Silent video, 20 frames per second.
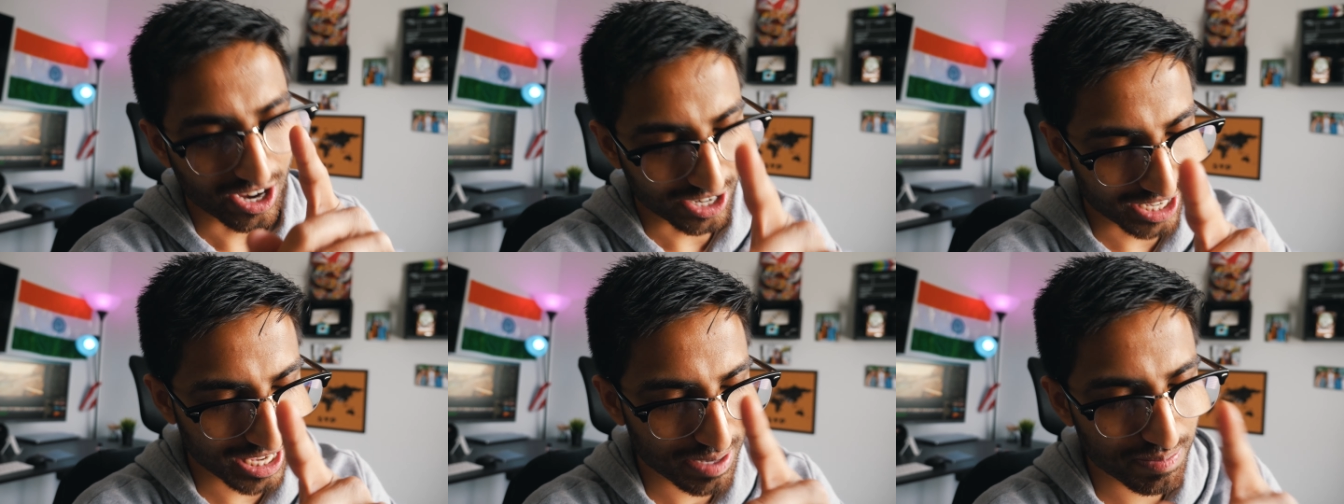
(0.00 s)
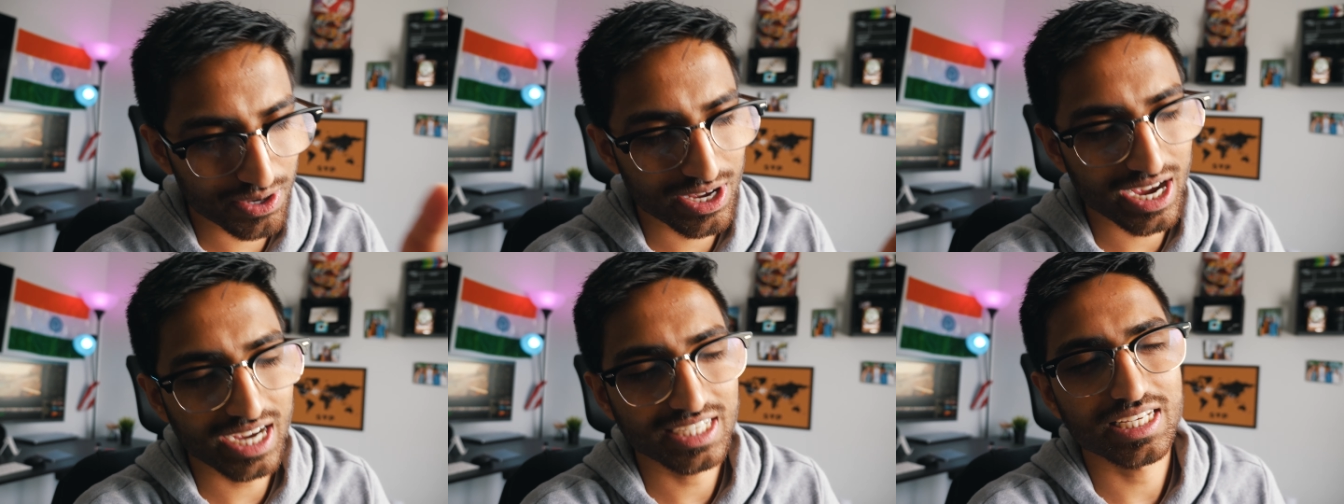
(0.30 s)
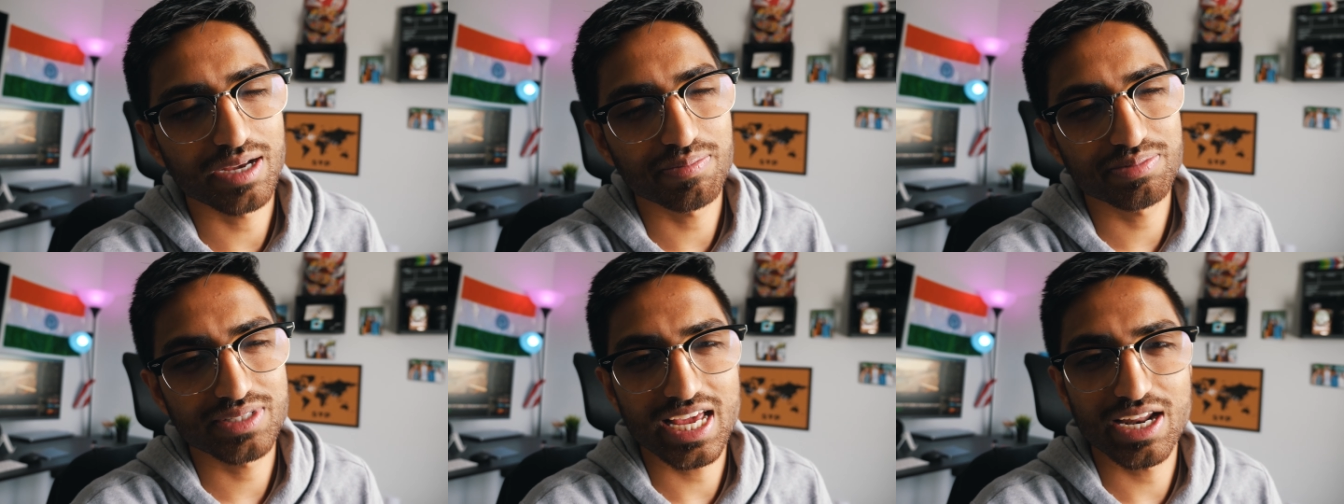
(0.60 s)
I'll keep you guys
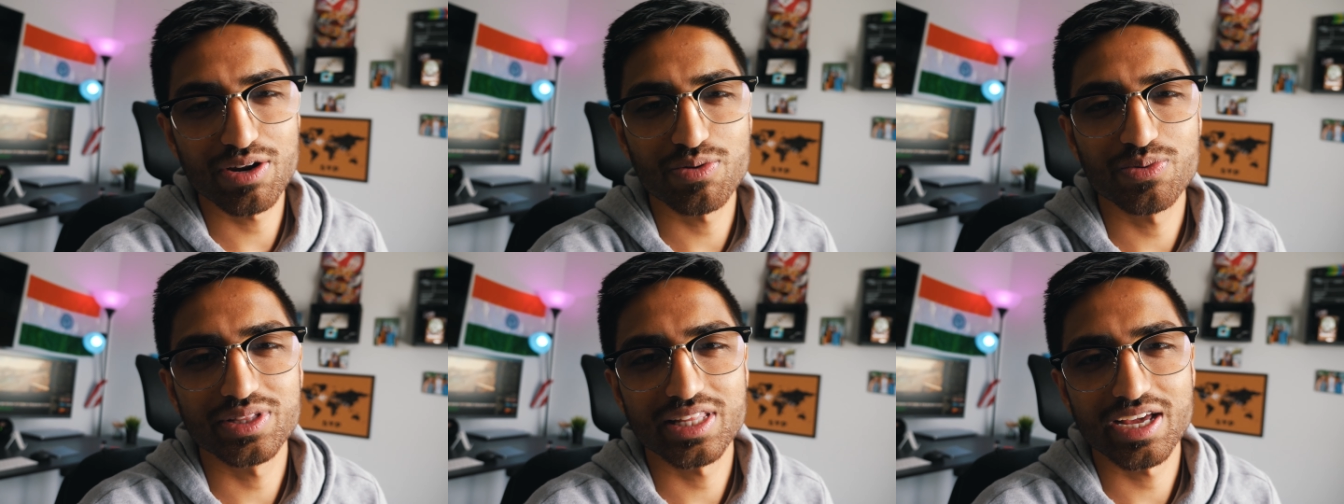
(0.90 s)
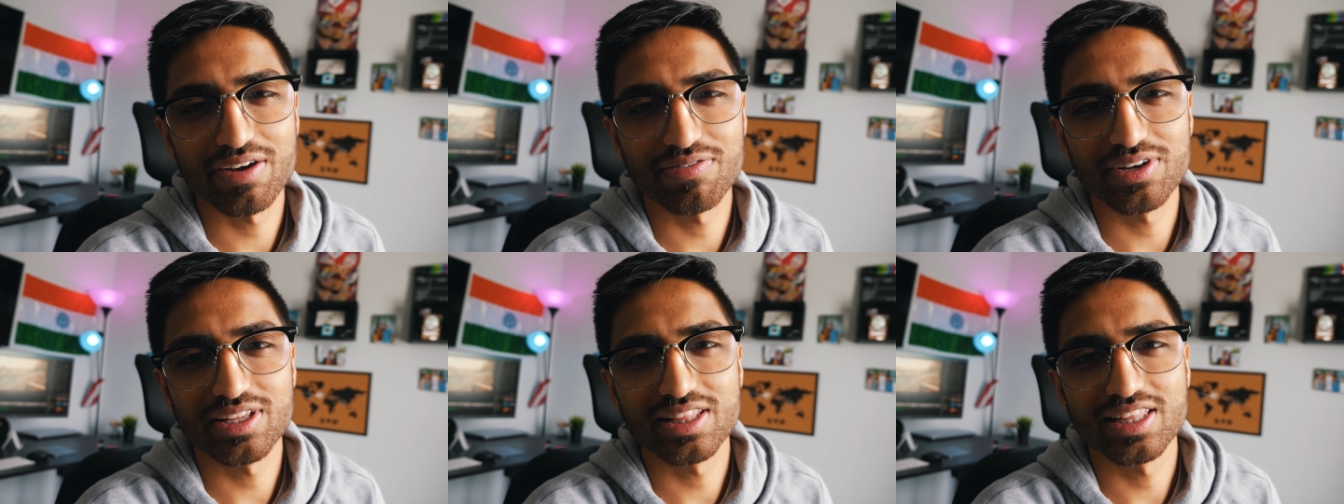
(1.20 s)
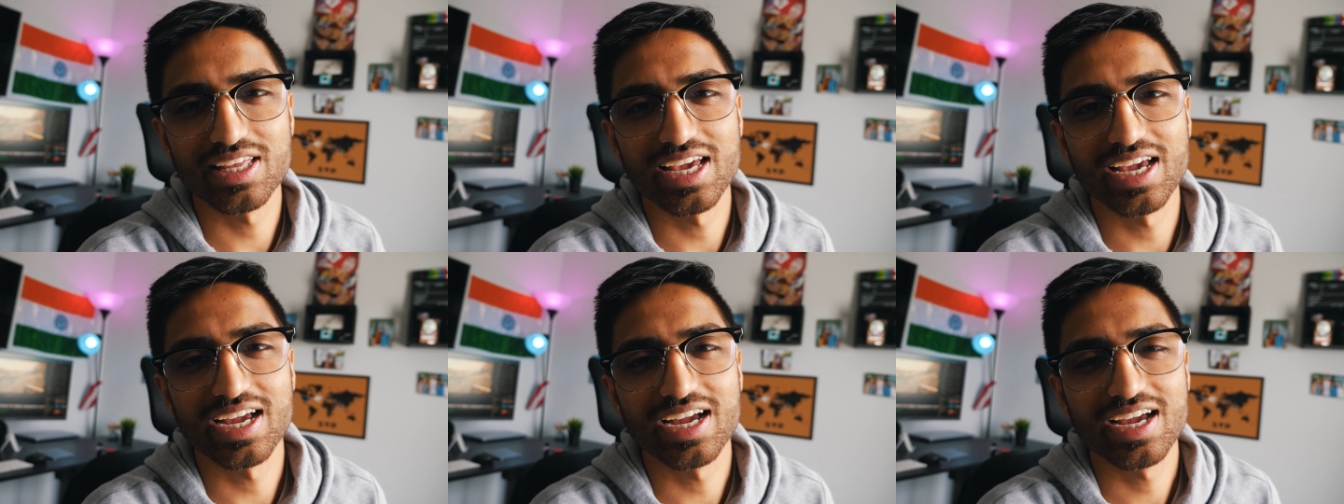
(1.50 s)
updated with
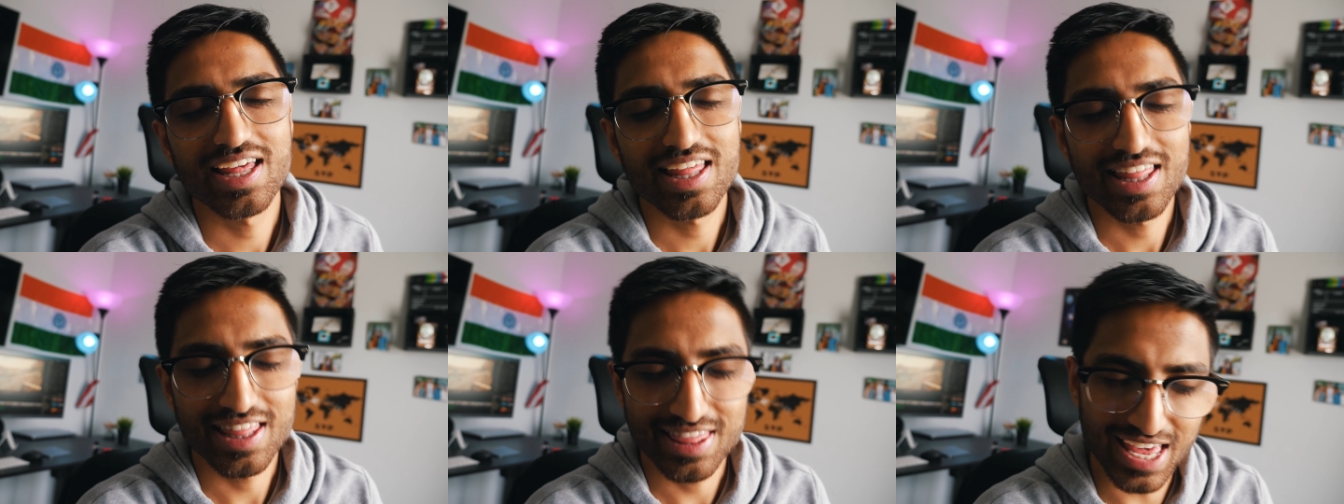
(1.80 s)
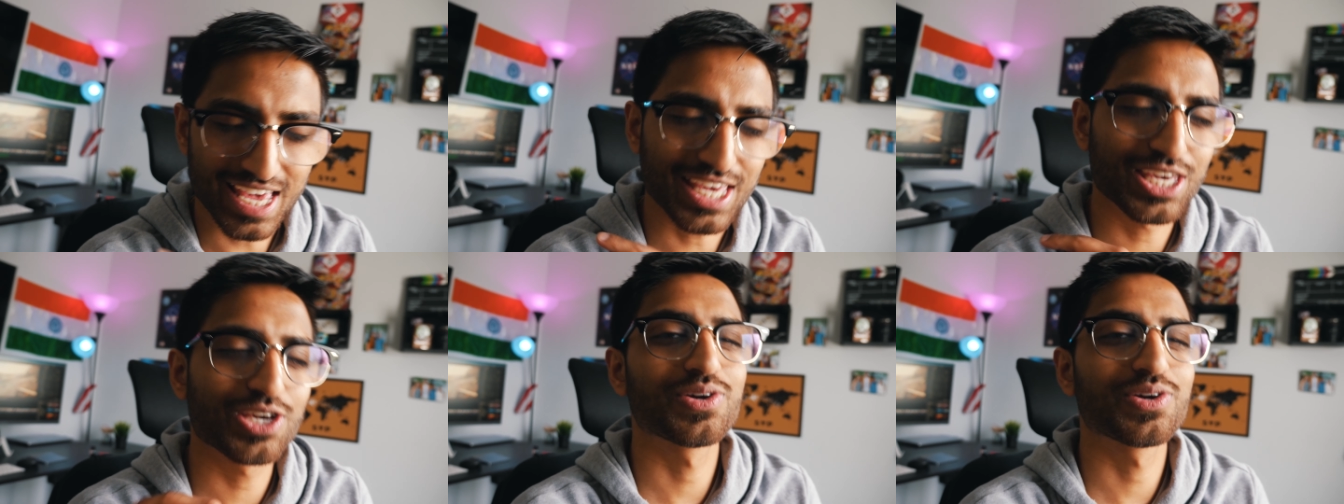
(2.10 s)
everything. Thank